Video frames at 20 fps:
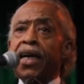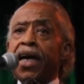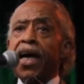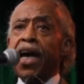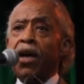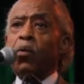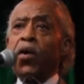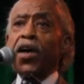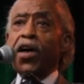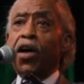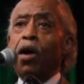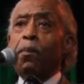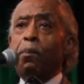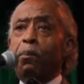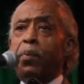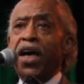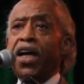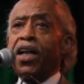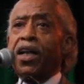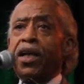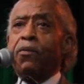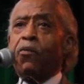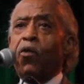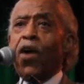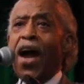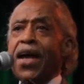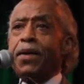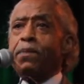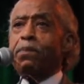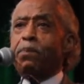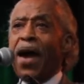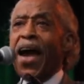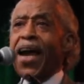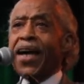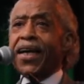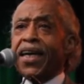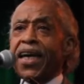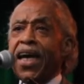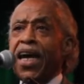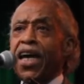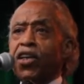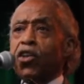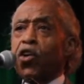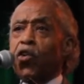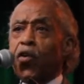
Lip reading: And we're going to build them right back here in